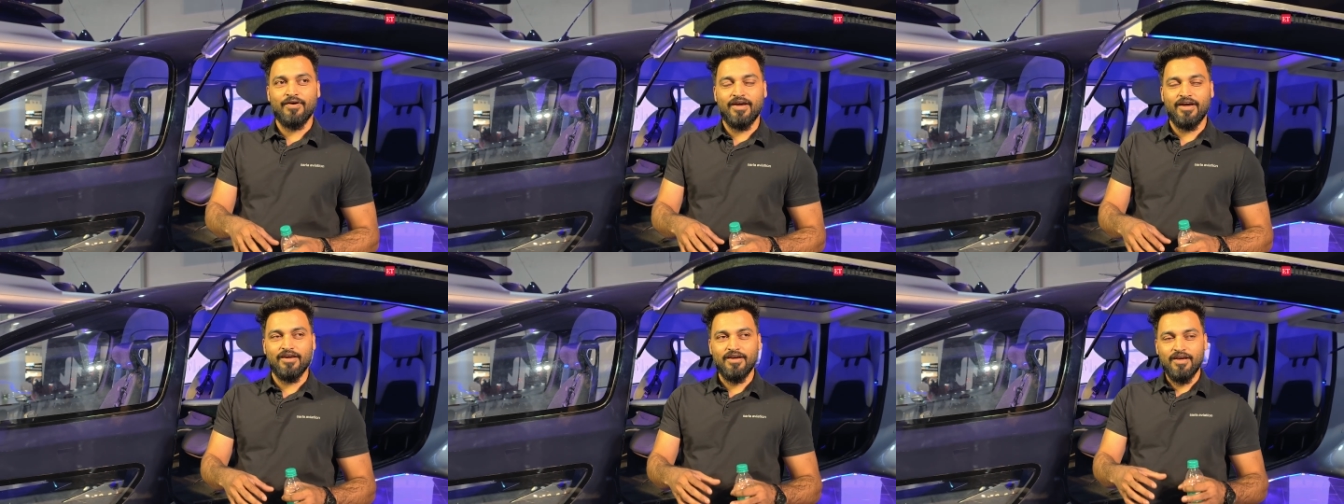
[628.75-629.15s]

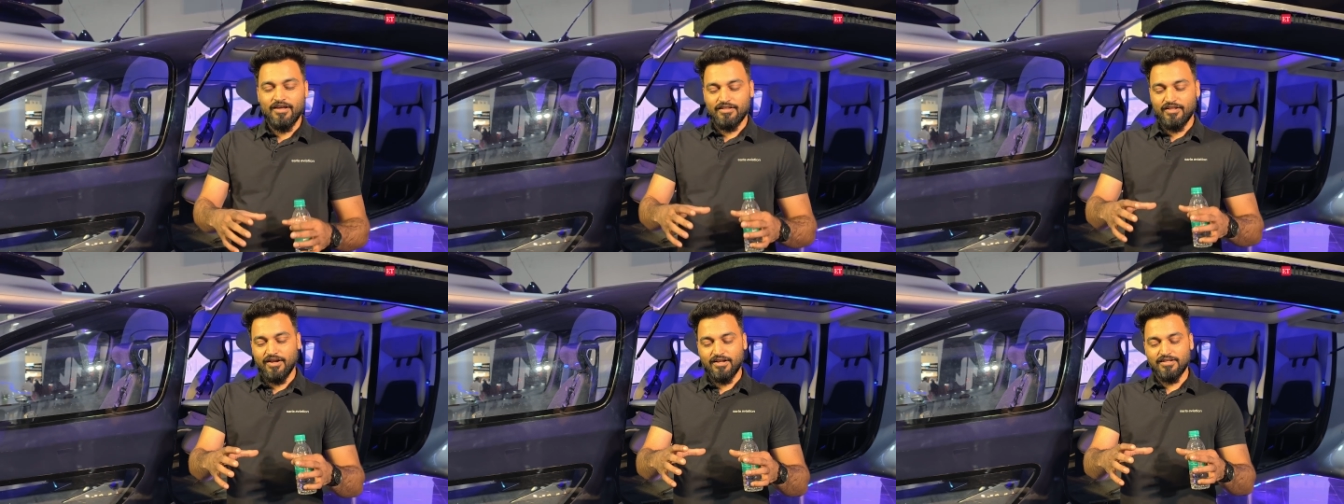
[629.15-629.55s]
where
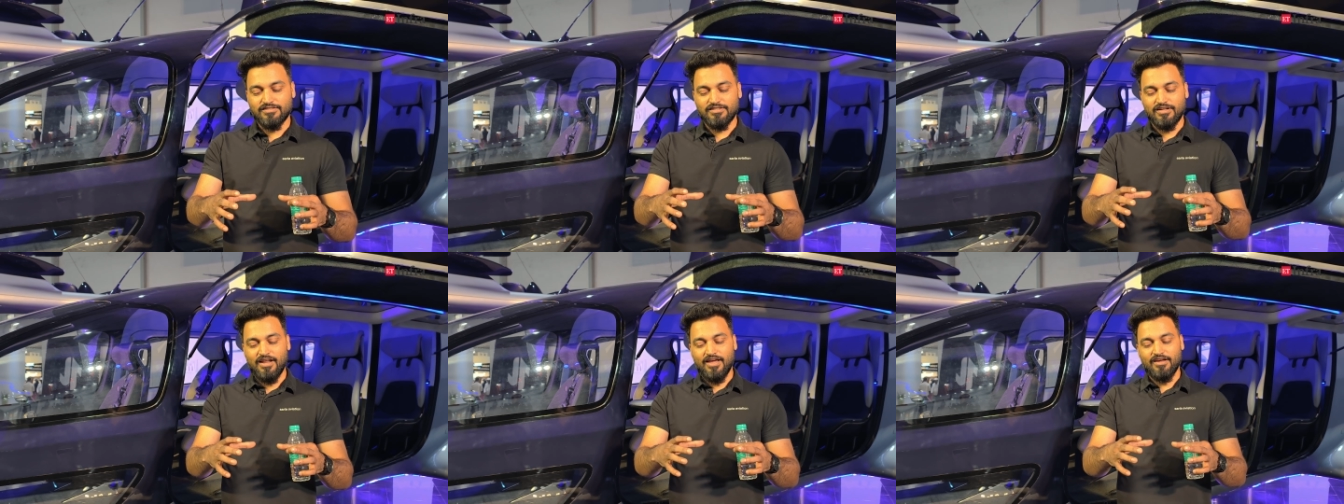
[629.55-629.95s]
there
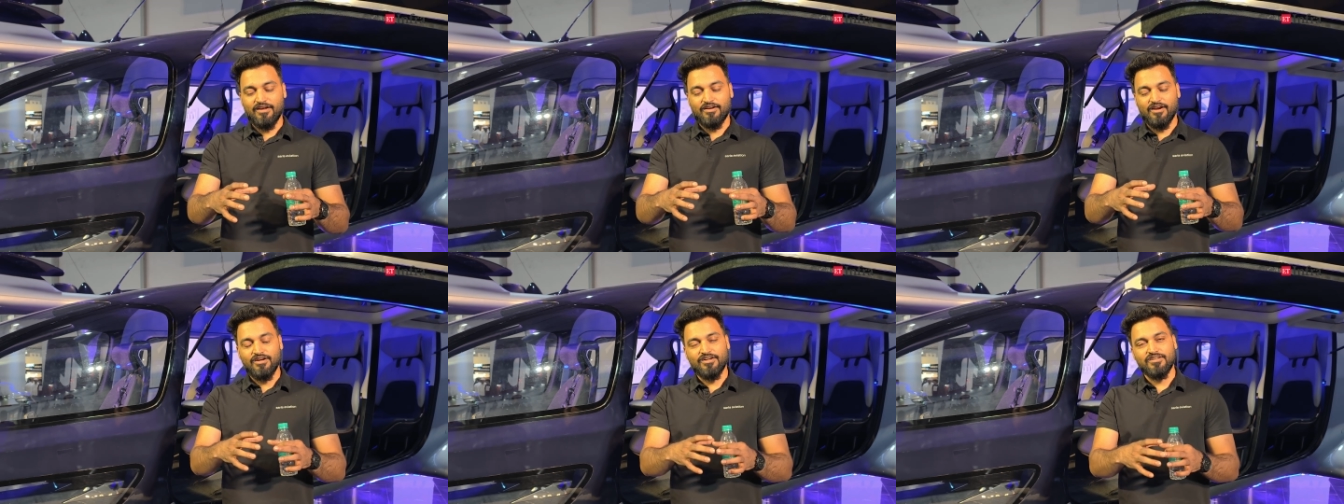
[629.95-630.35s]
is like
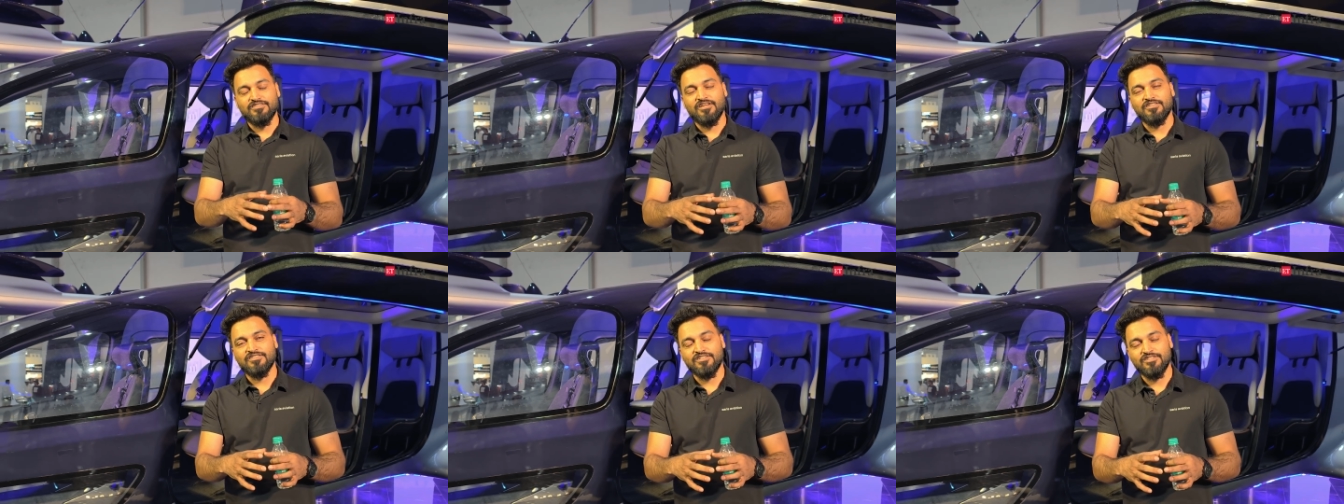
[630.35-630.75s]
a
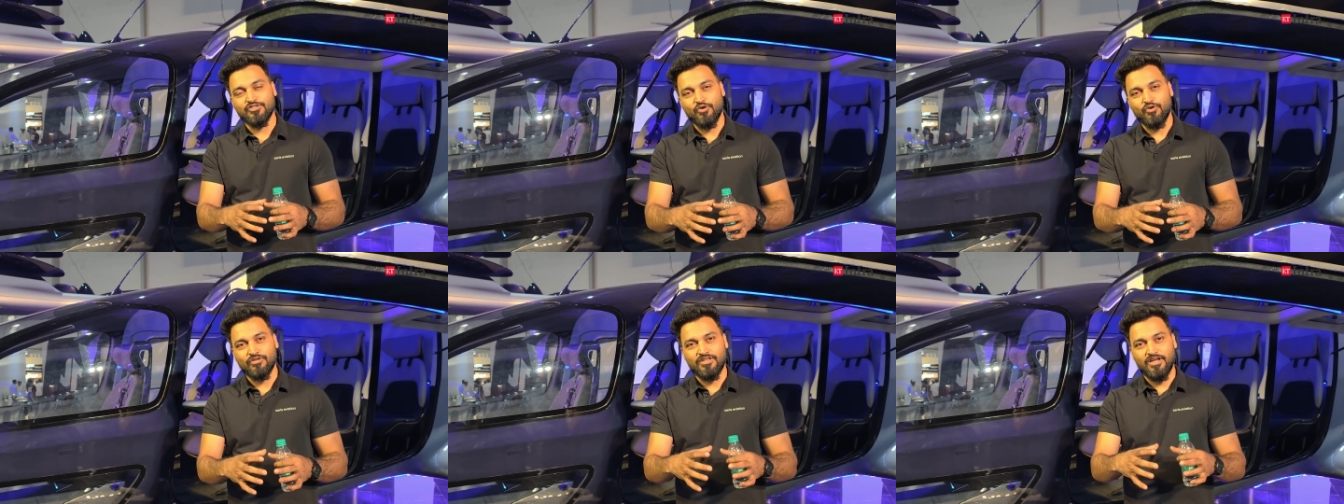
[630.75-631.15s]
contingency
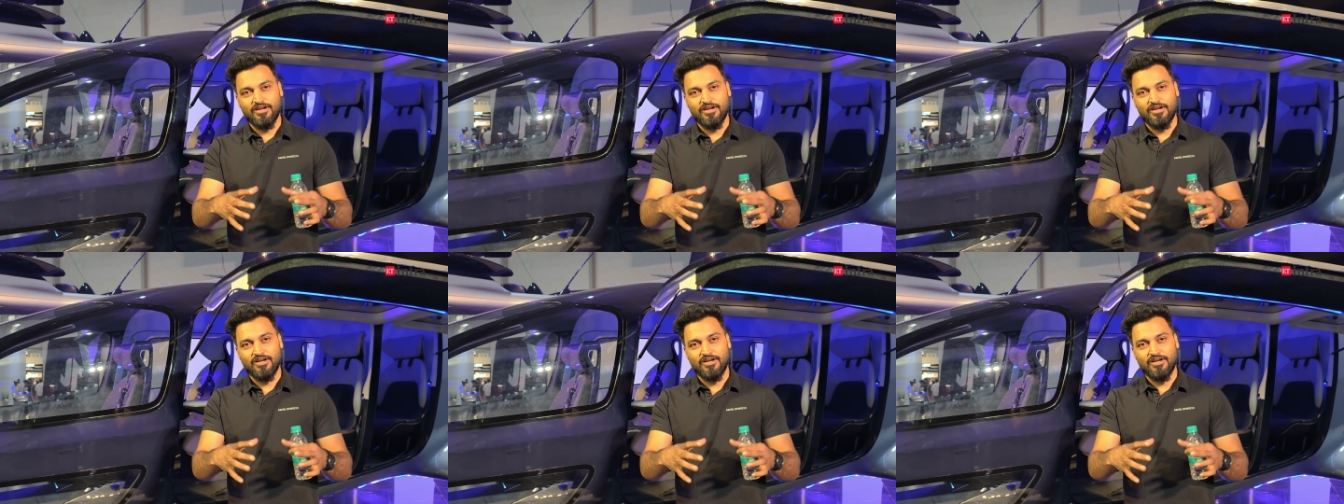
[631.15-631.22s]
zone,